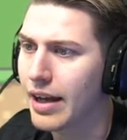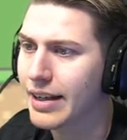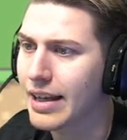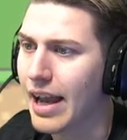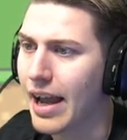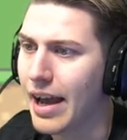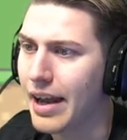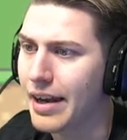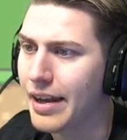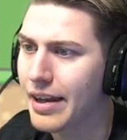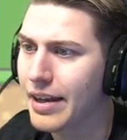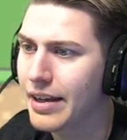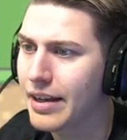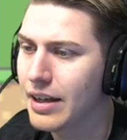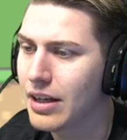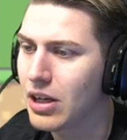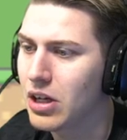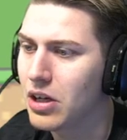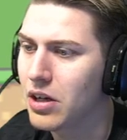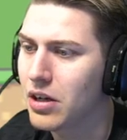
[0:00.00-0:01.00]
Again.
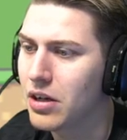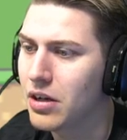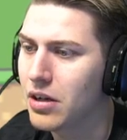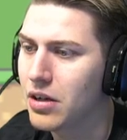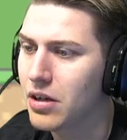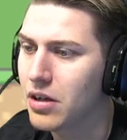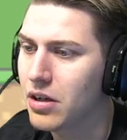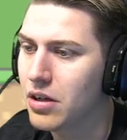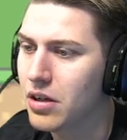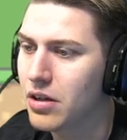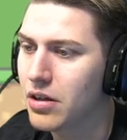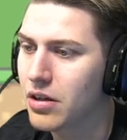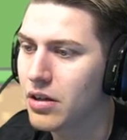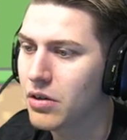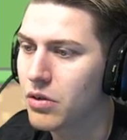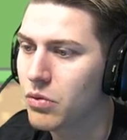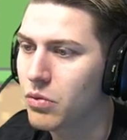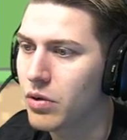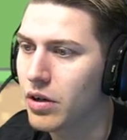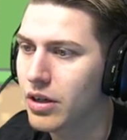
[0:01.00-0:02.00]

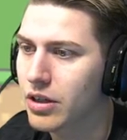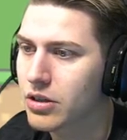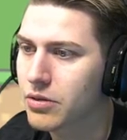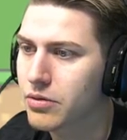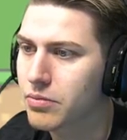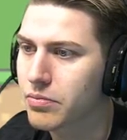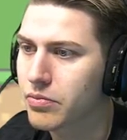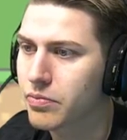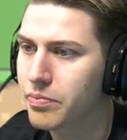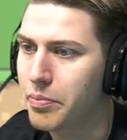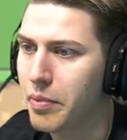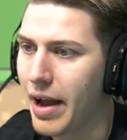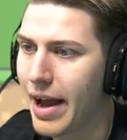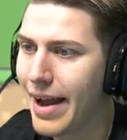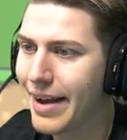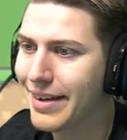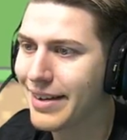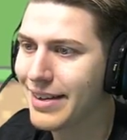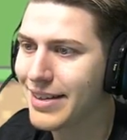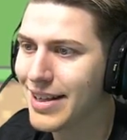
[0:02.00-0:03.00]
We're
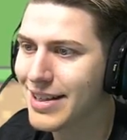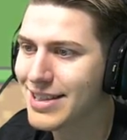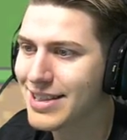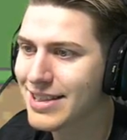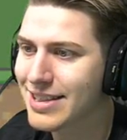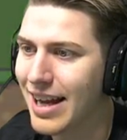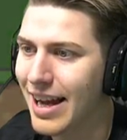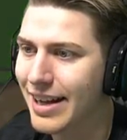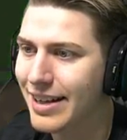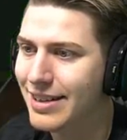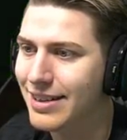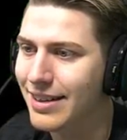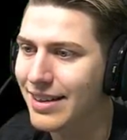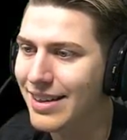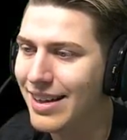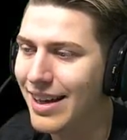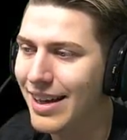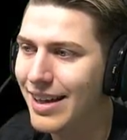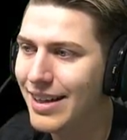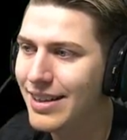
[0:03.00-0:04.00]
back in that
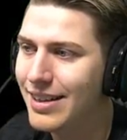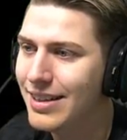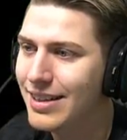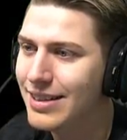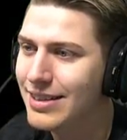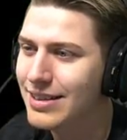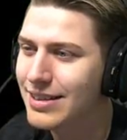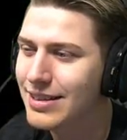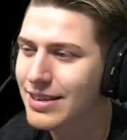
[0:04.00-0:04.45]
cycle, huh?